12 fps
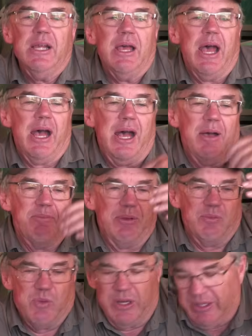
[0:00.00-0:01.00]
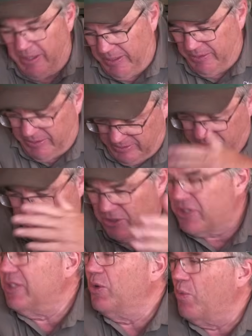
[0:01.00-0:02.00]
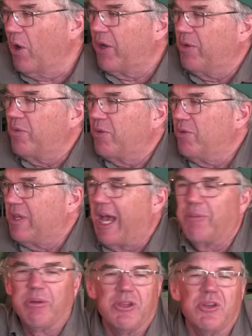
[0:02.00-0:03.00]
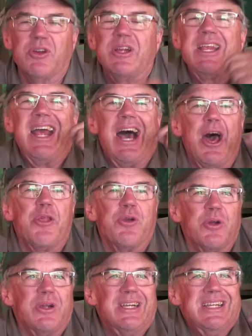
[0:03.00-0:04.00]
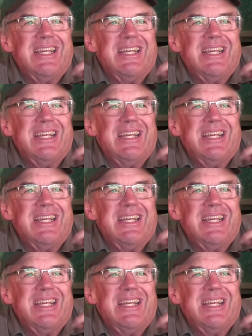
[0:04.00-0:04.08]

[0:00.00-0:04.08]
And so you're still working through that, but are there any other